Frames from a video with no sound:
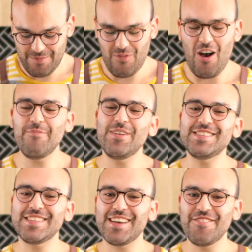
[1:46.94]
5
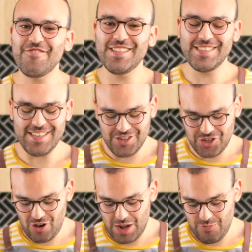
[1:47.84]
minutes together in the
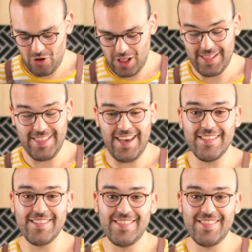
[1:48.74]
sunshine while I let